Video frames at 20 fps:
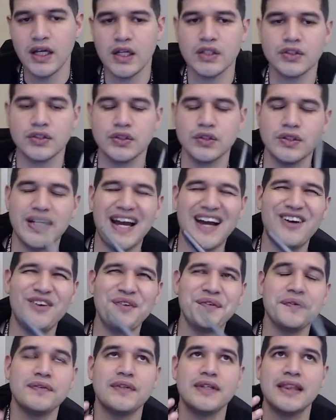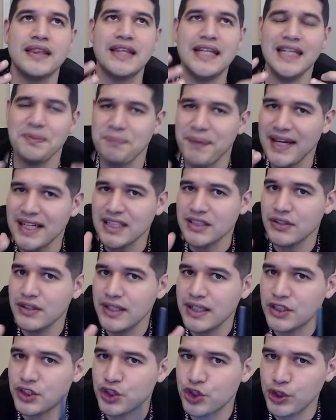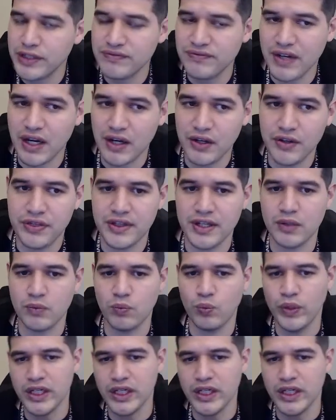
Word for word: So now think back to the extreme value theorem.